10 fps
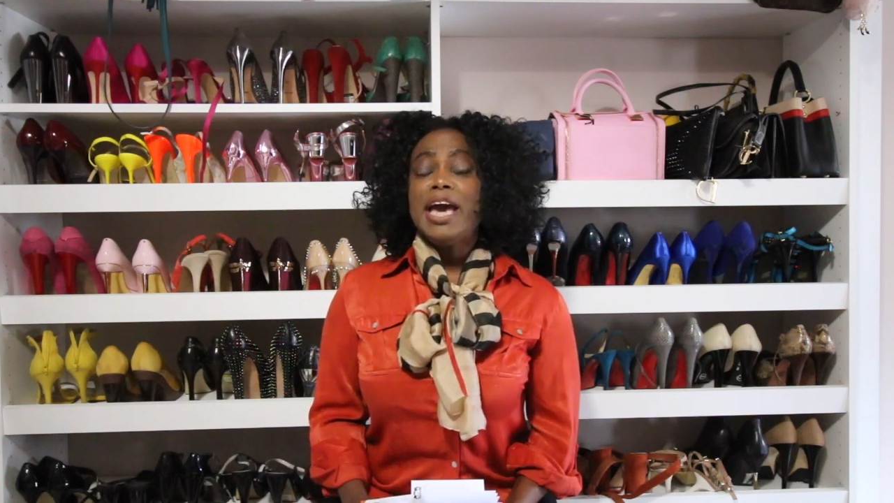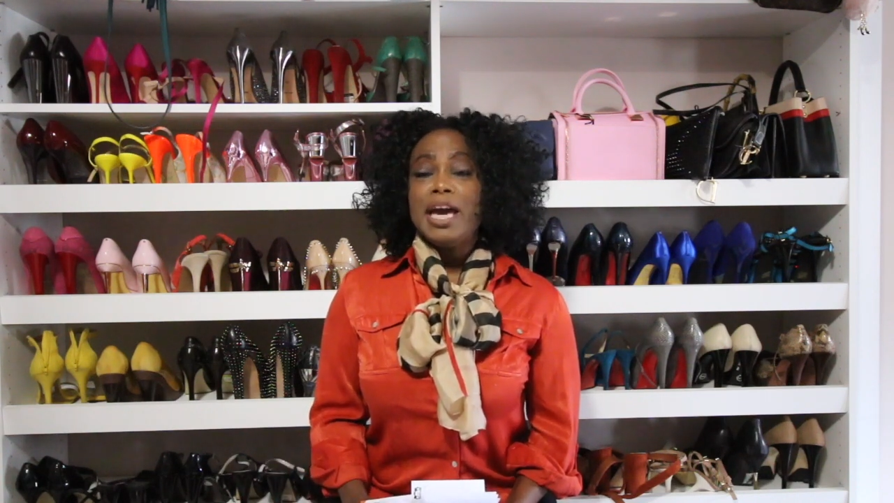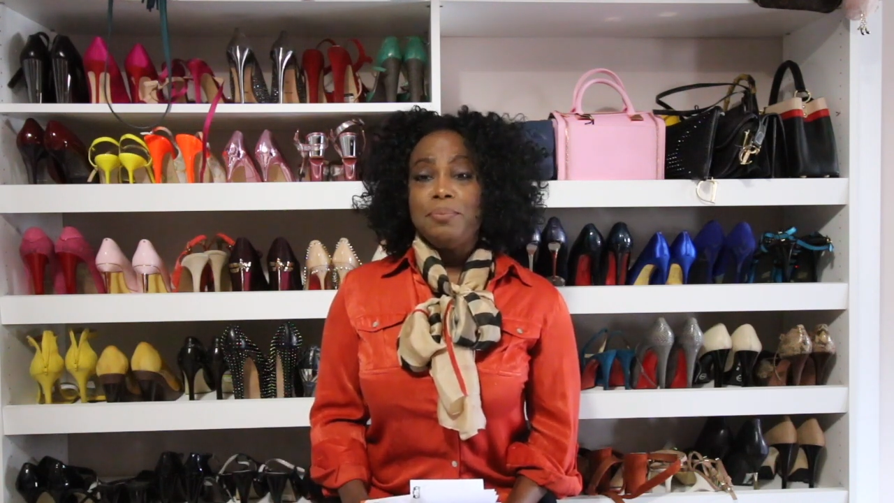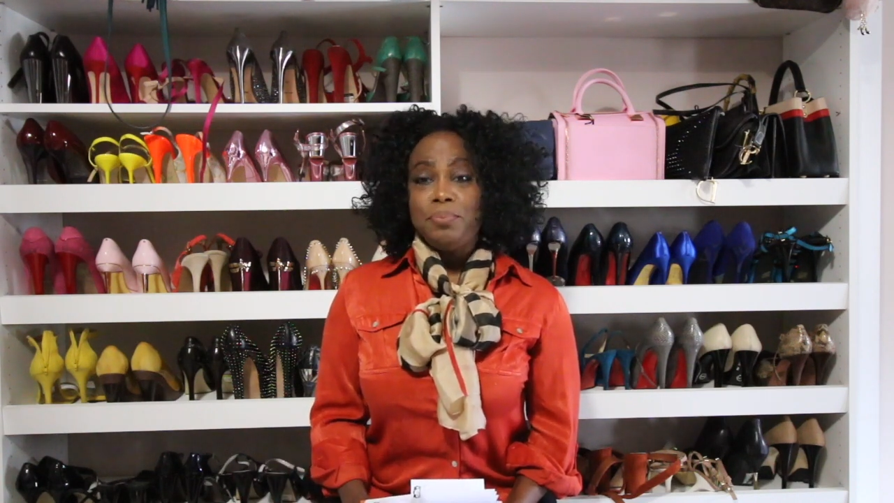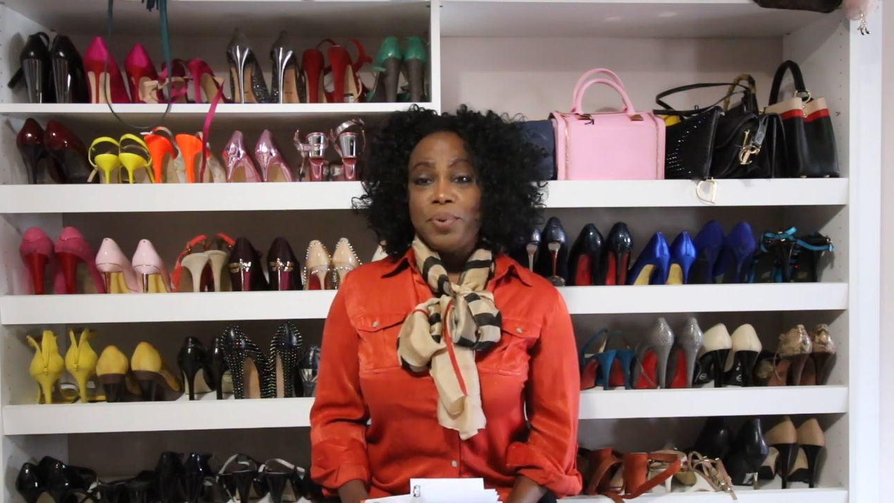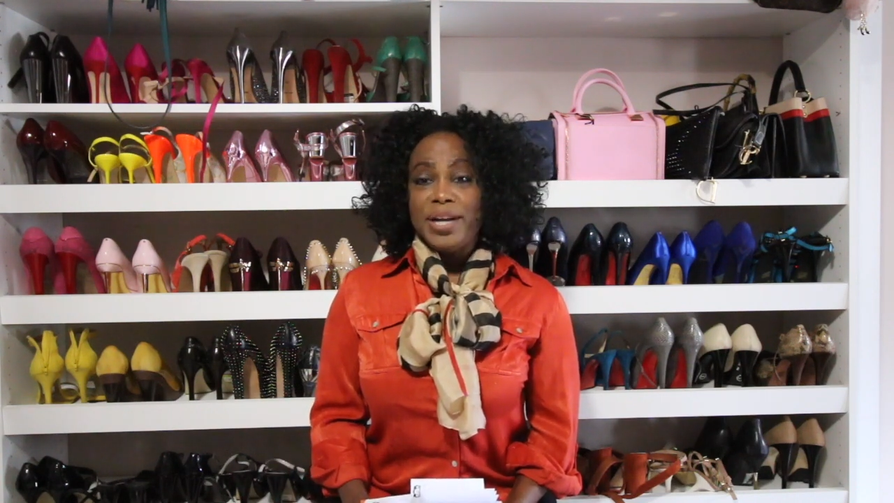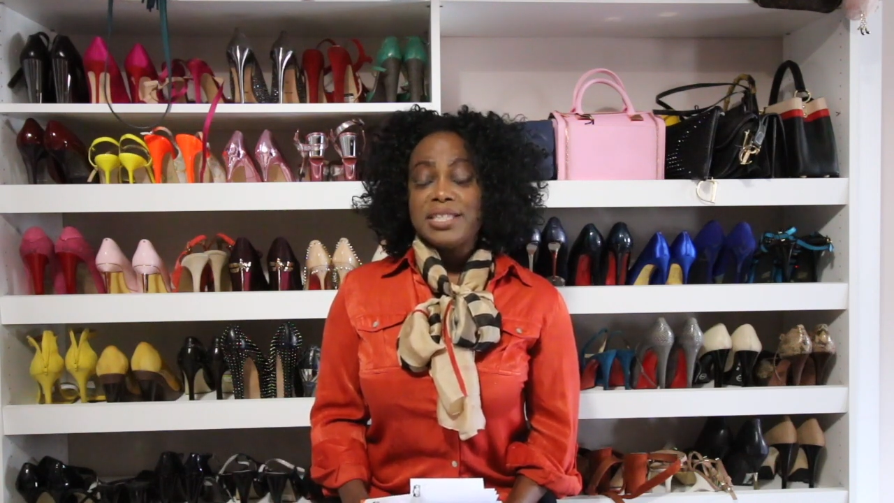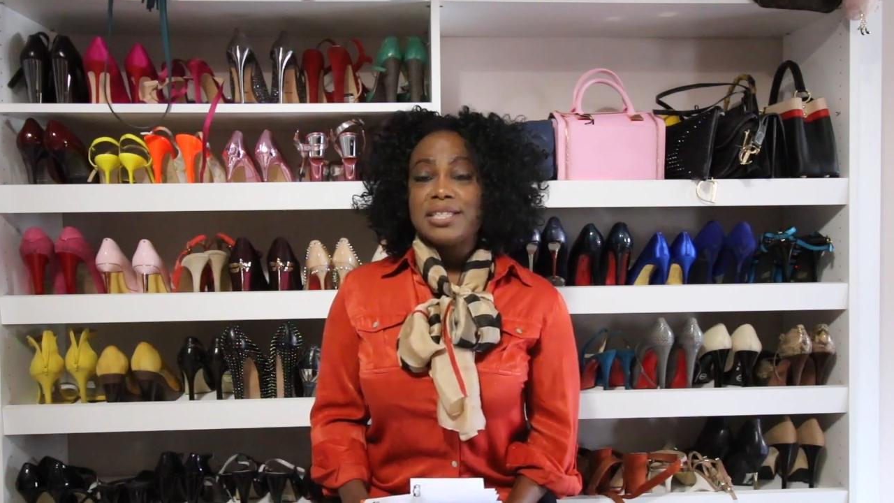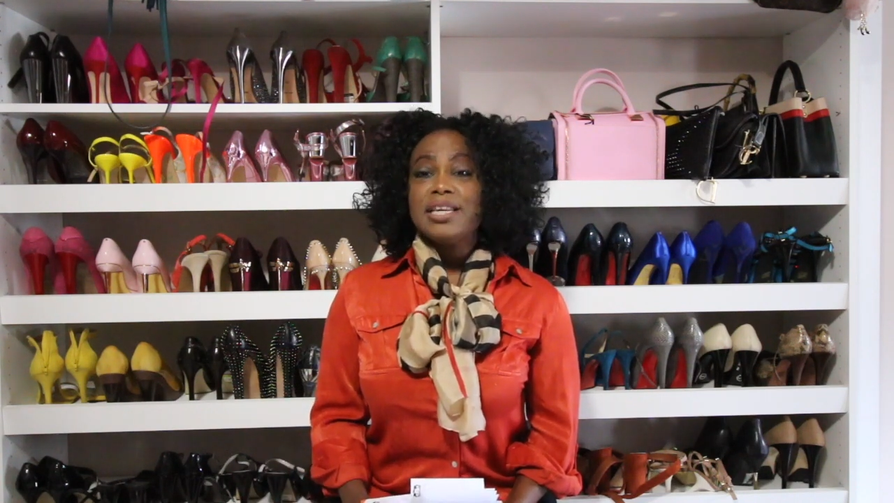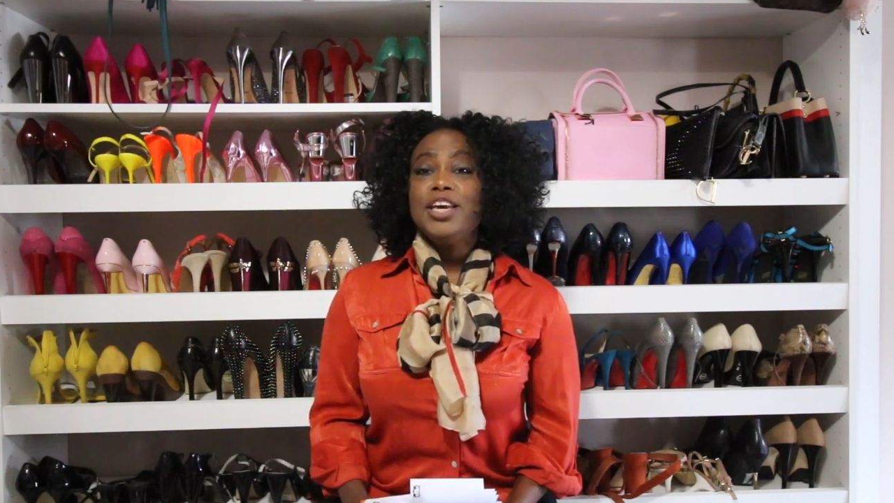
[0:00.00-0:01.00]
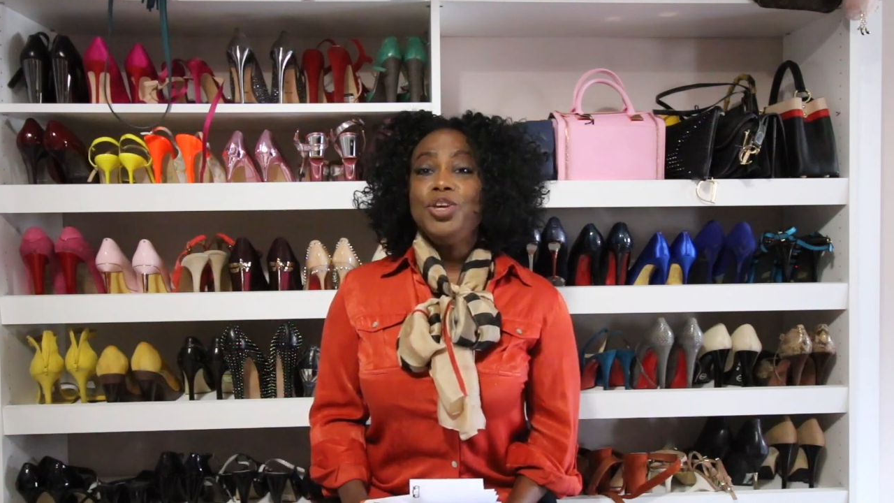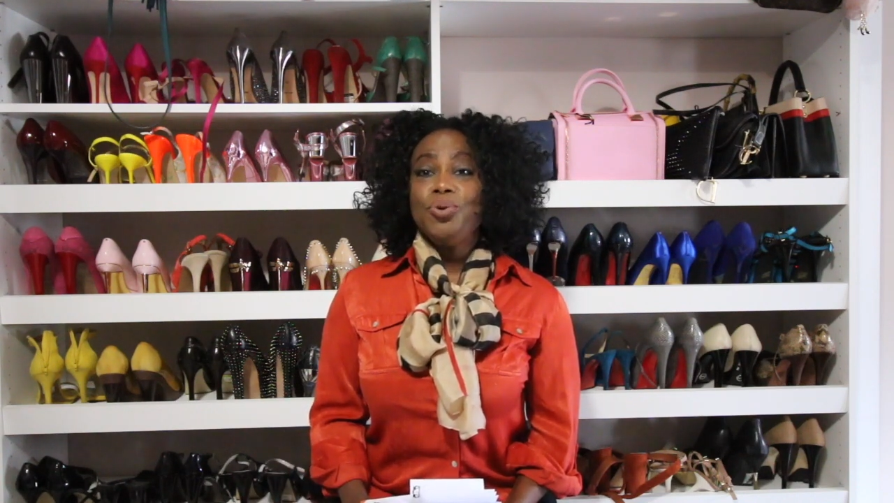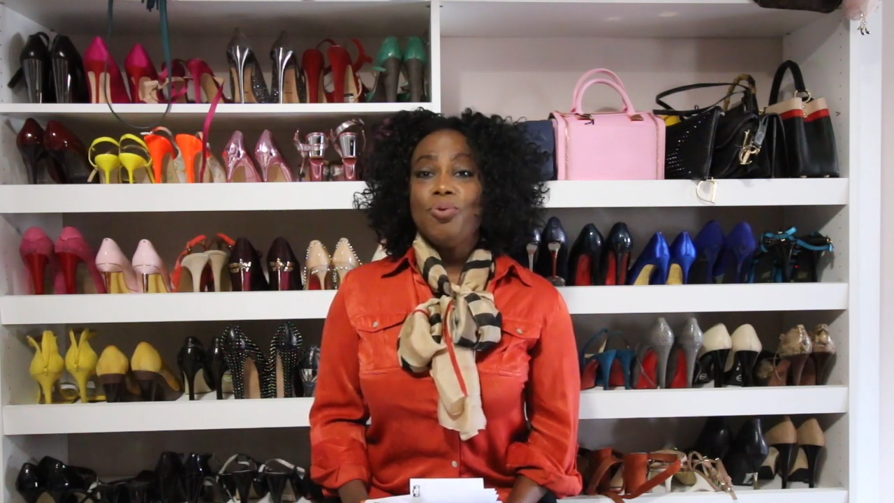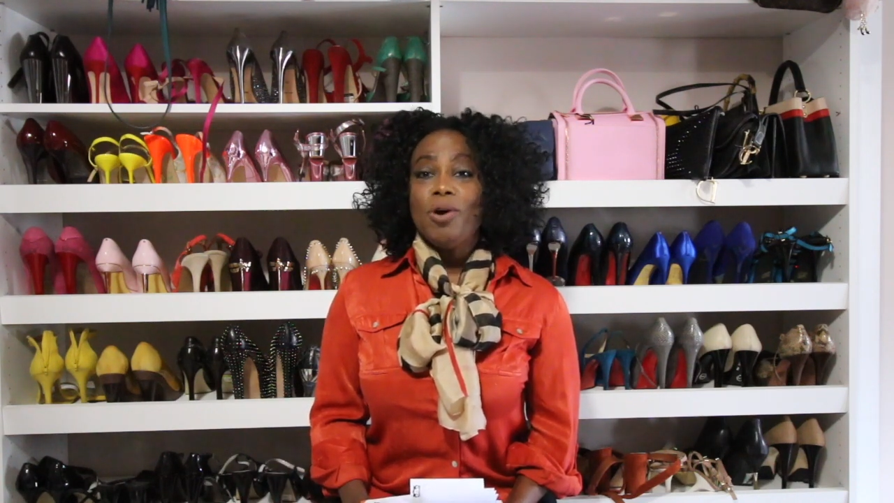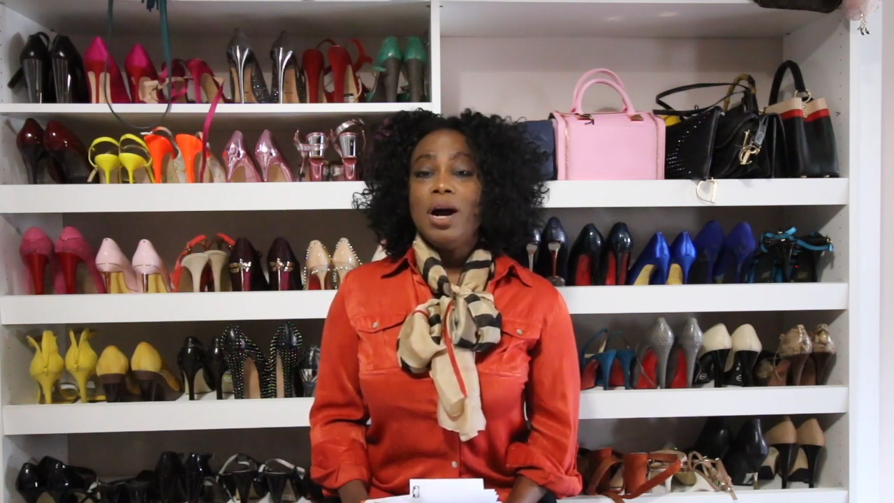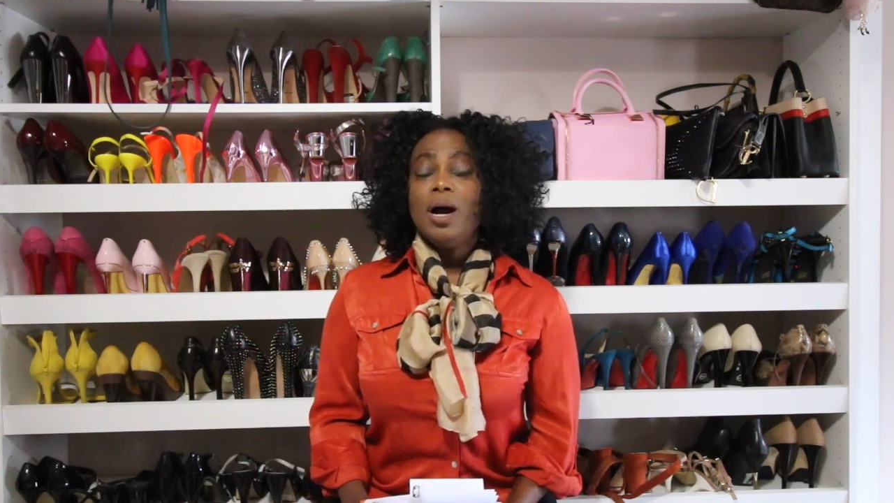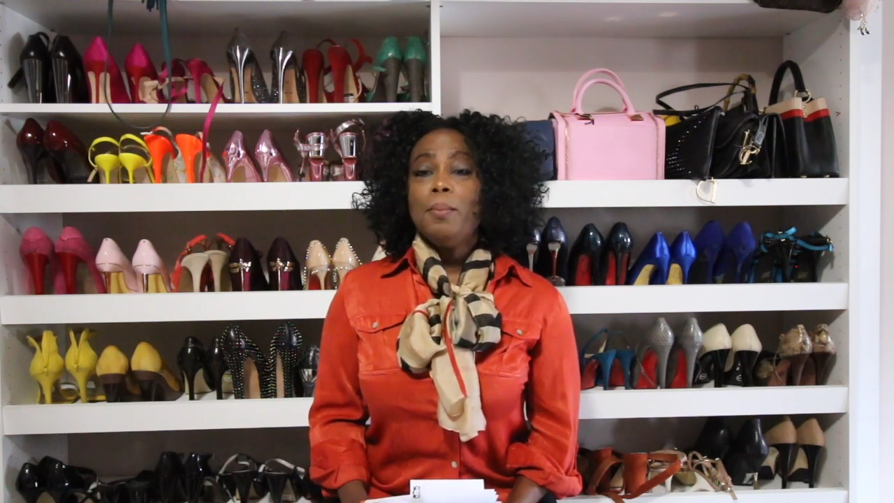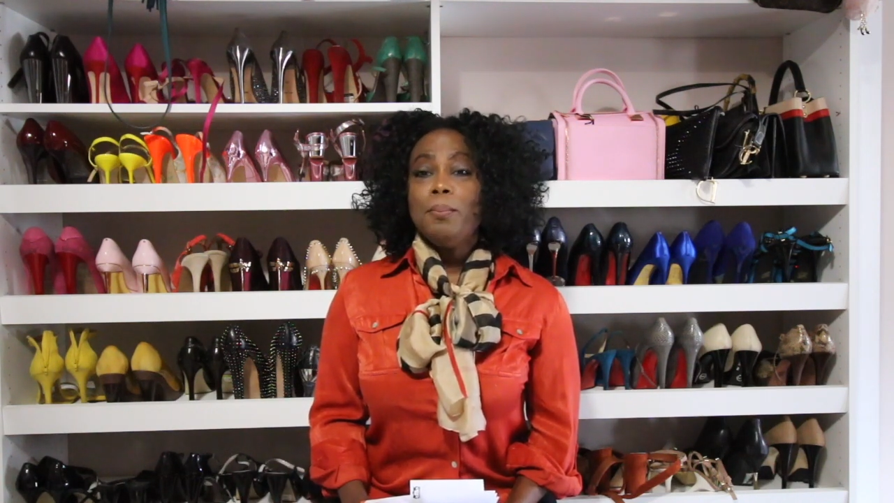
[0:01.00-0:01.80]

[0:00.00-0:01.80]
embrace your